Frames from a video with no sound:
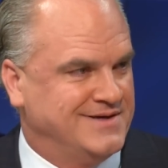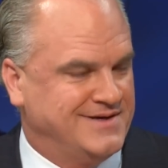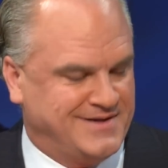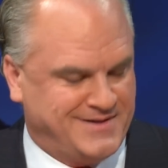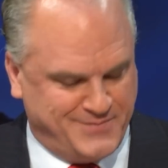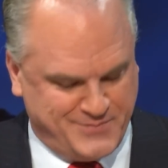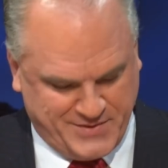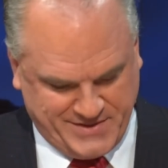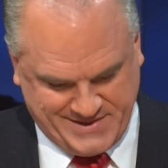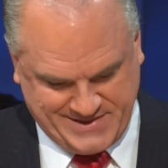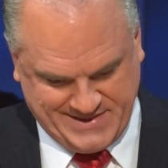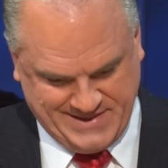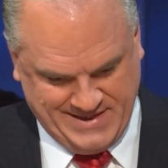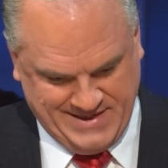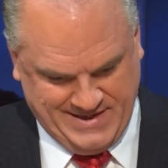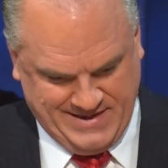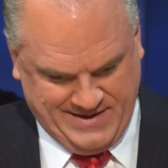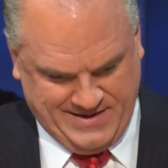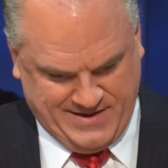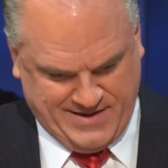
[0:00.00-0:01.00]
But
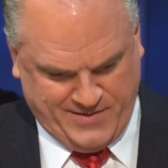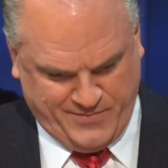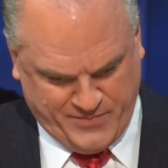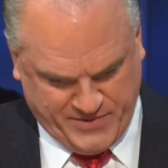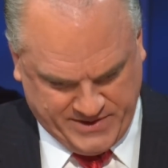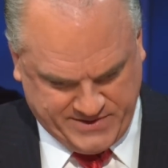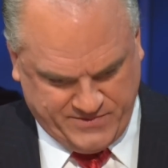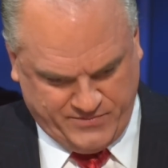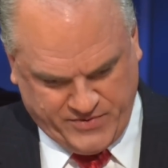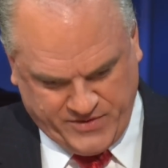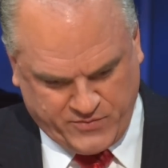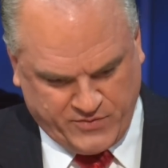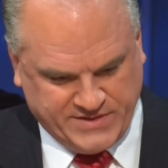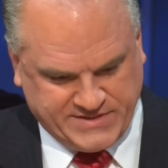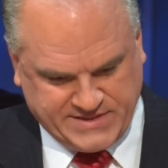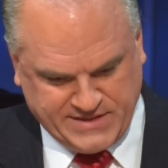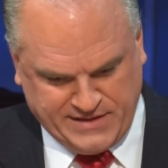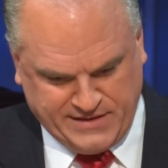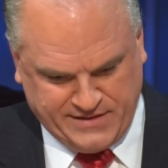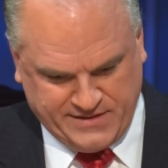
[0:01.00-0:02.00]

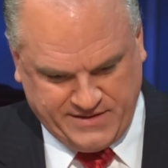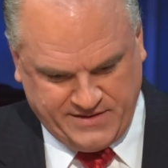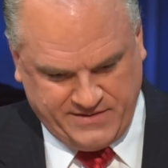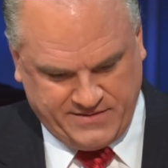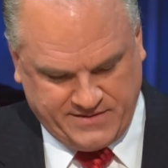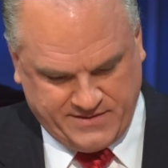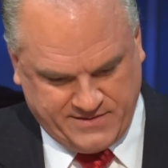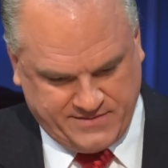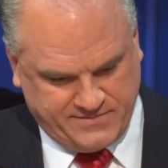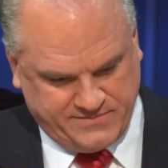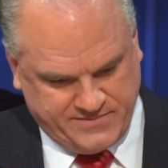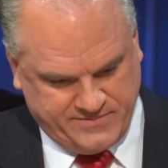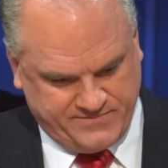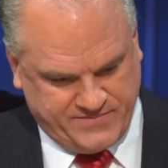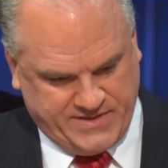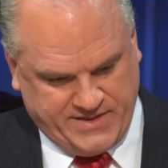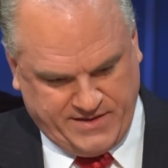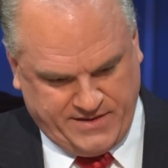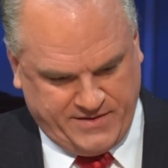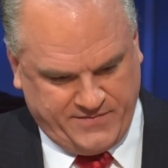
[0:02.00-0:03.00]
recently, the
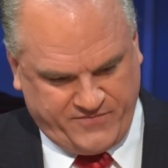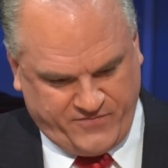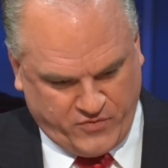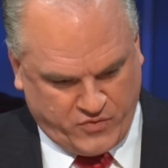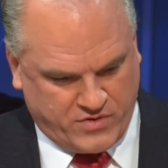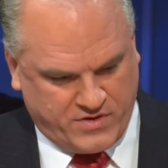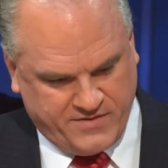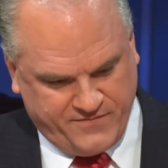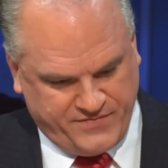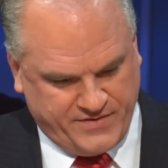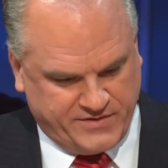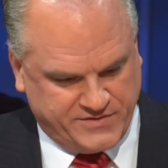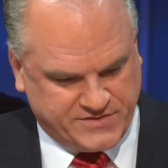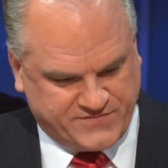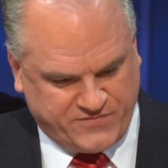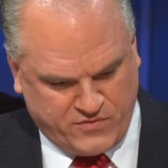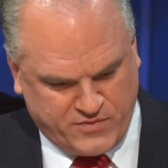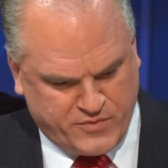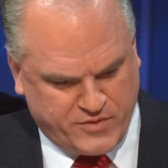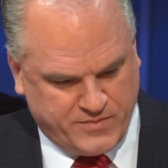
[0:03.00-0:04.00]
four of those
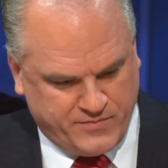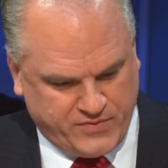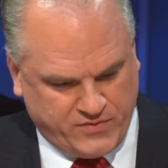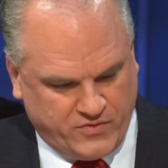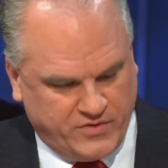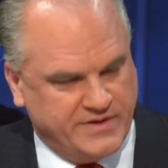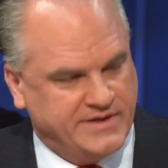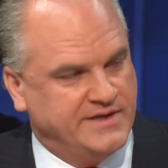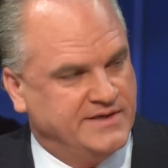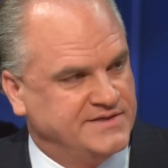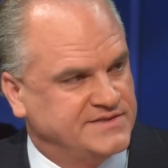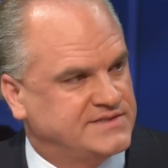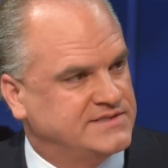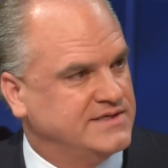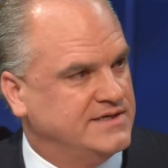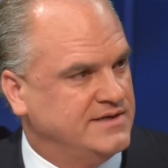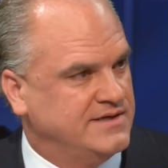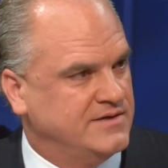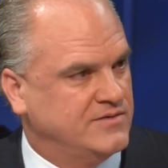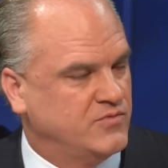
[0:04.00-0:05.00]
former employees
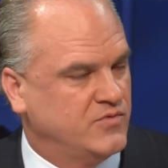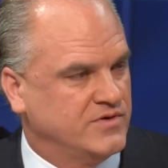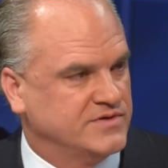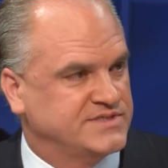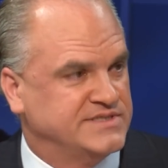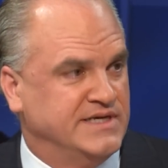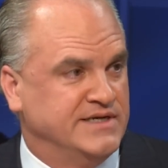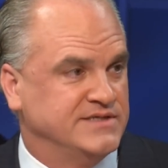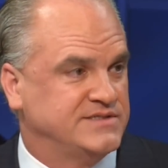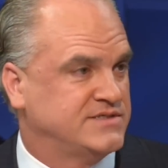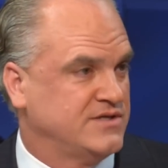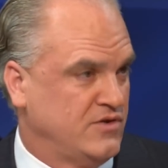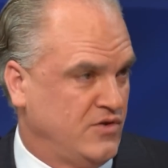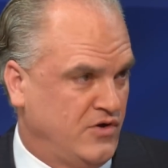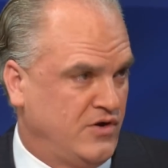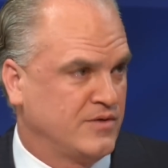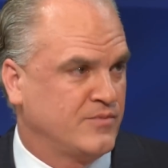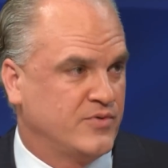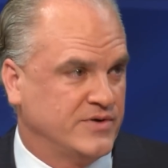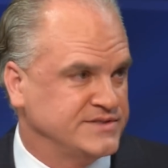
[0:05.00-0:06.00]
were sentenced to
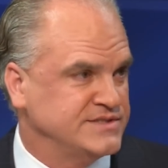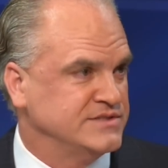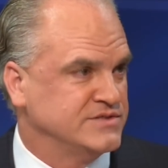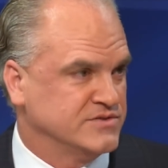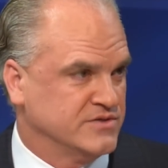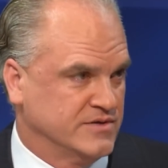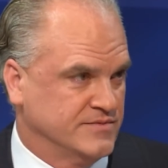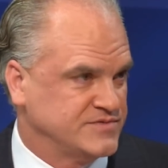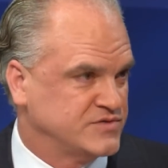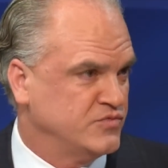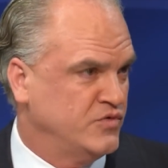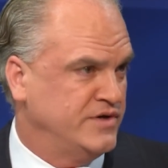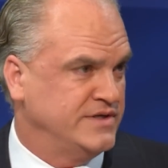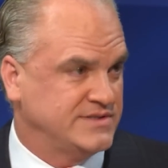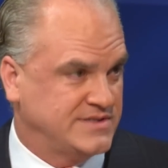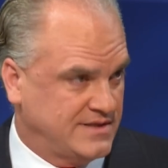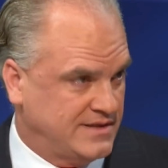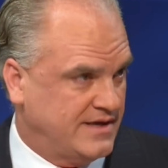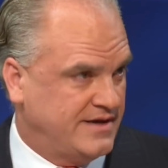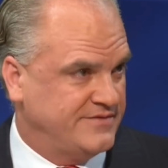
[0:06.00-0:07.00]
long prison terms,
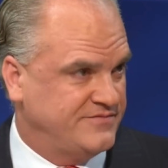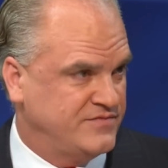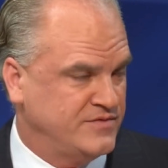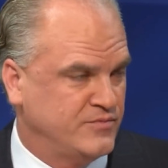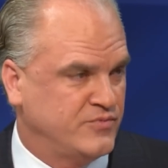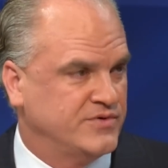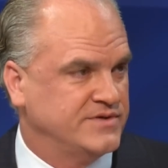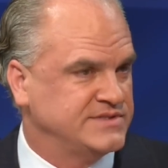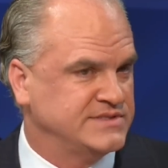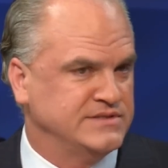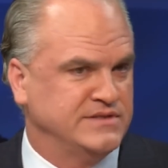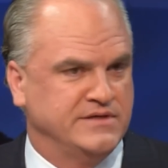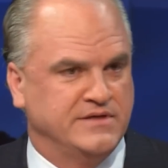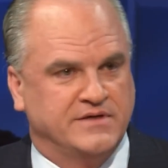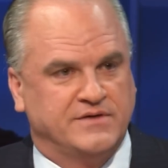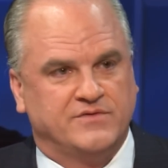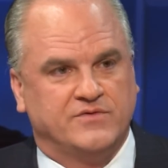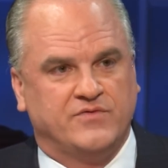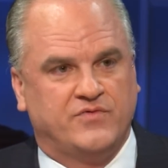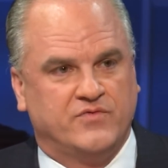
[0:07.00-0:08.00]
one to life in prison, the
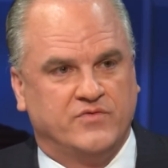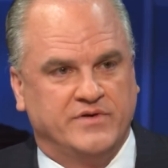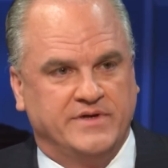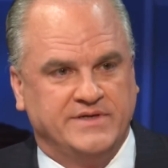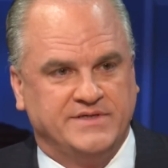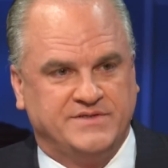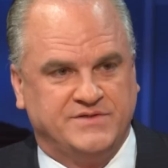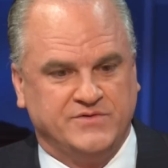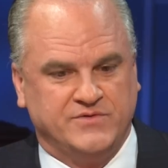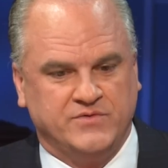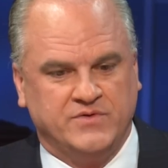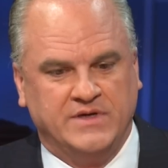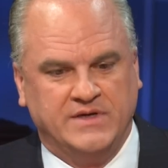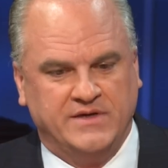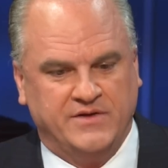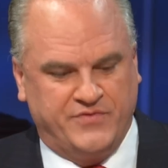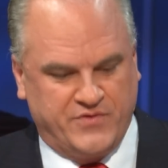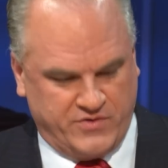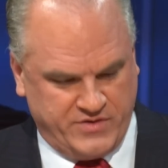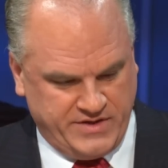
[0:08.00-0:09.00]
other three to
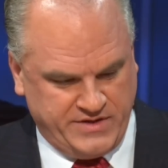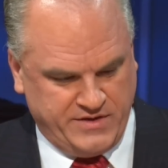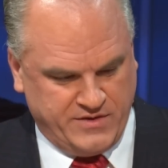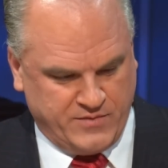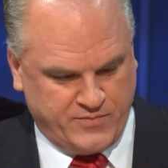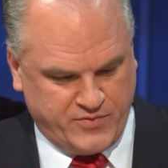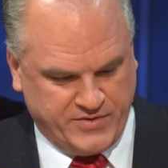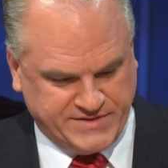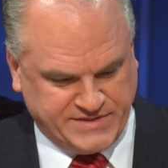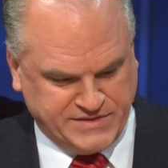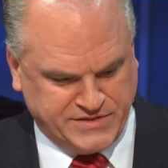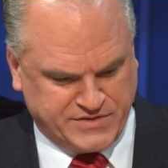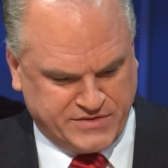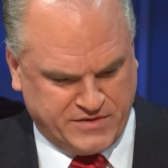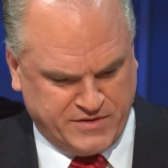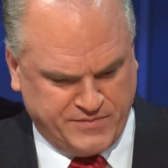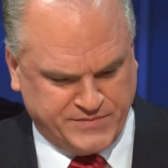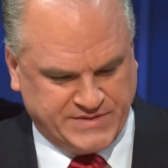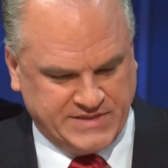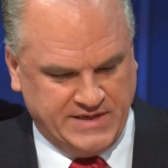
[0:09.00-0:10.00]
30-year prison
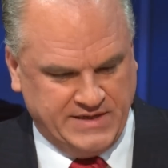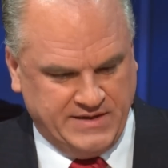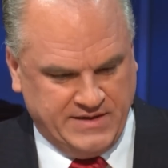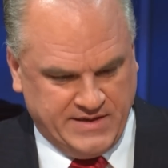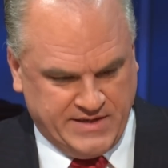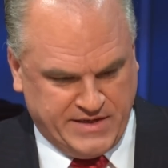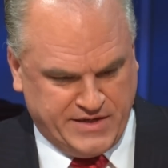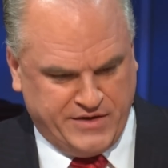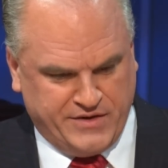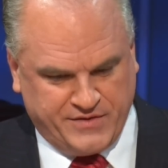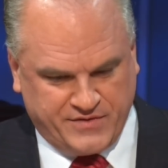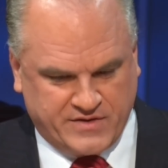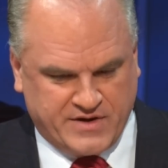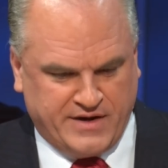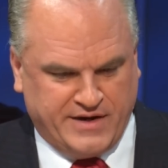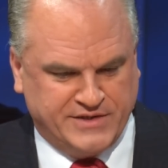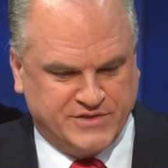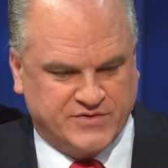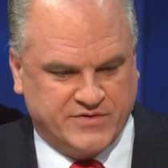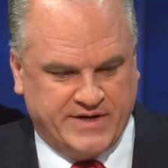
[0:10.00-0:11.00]
terms, and another
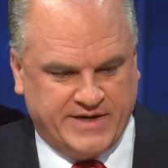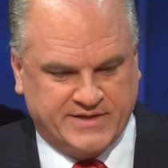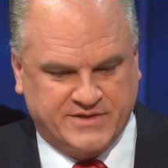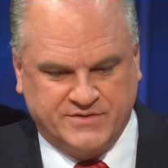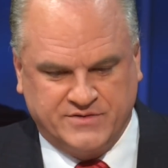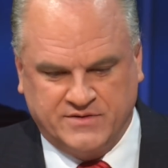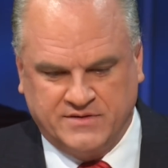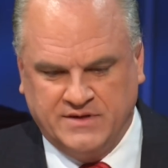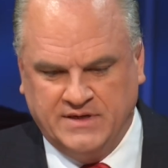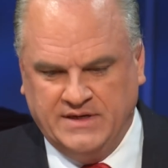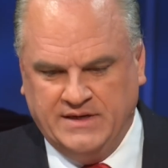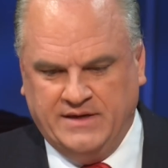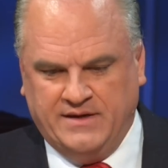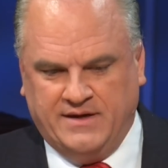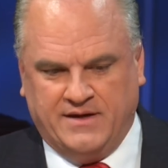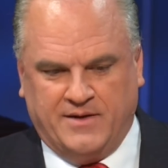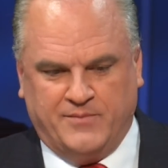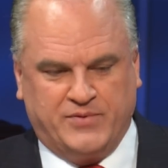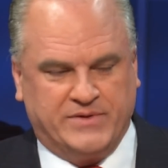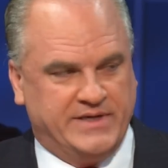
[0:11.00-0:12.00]
contractor
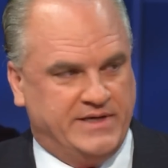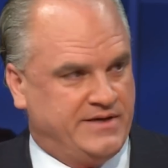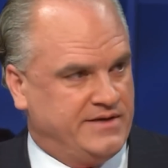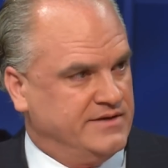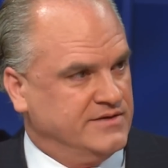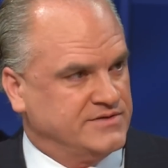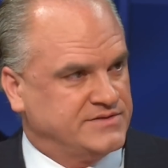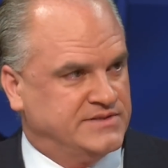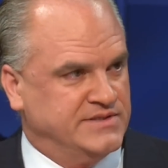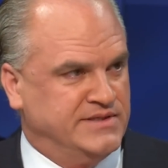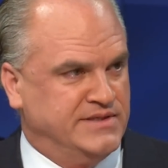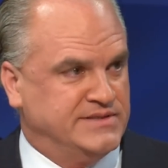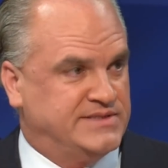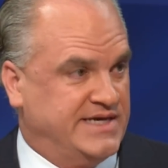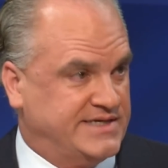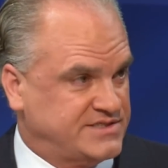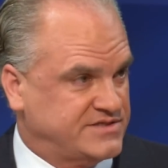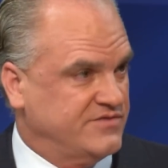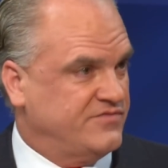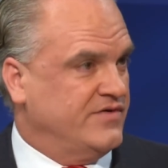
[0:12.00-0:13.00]
pleaded guilty and
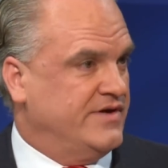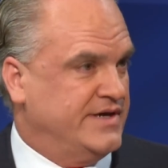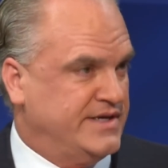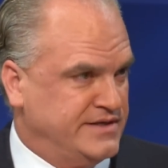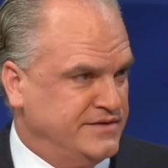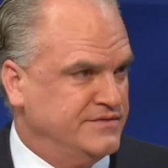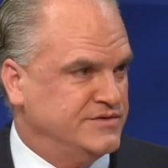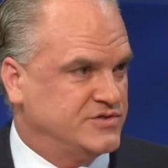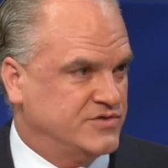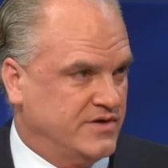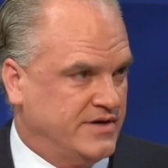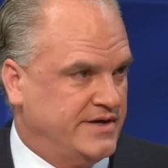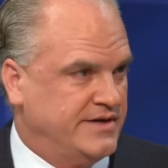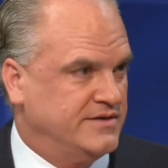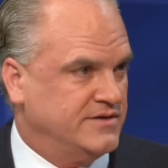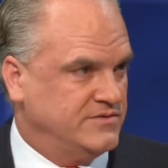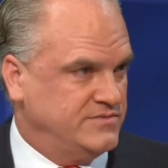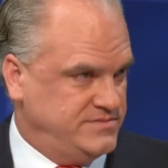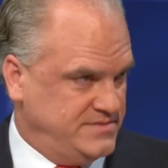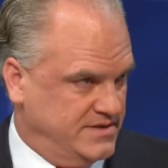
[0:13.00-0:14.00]
testified in the
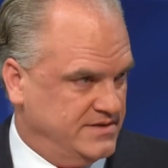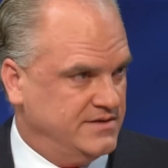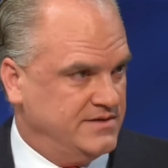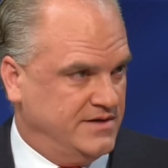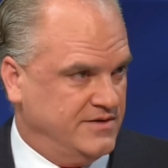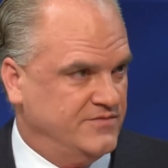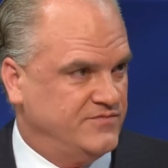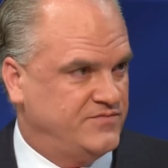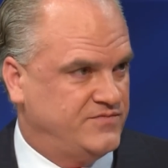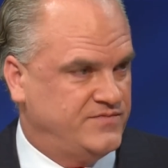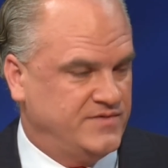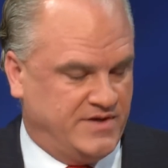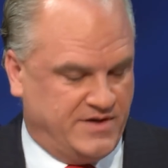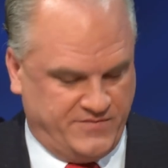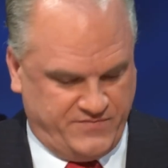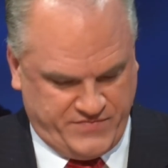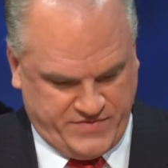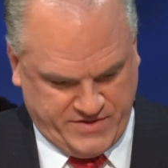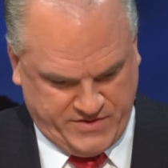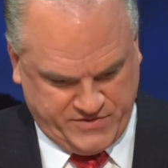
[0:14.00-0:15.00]
trial
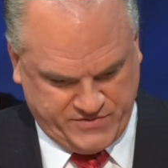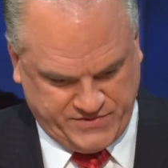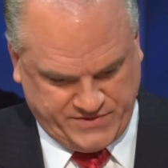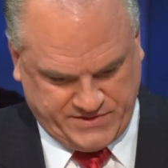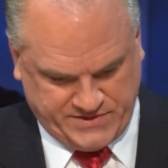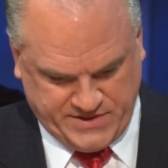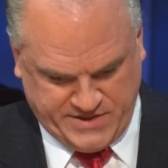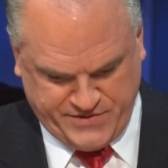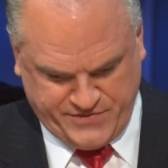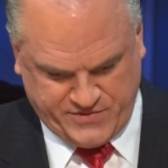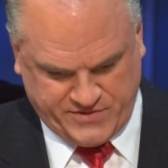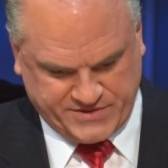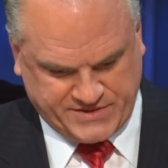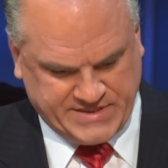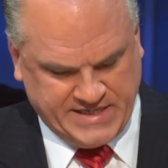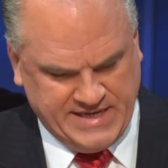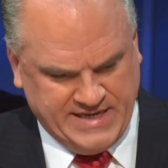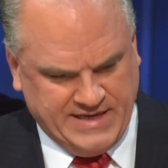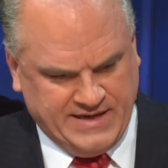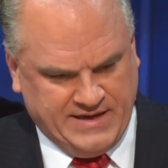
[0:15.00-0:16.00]
of those
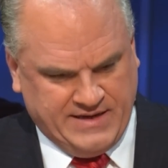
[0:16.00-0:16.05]
others.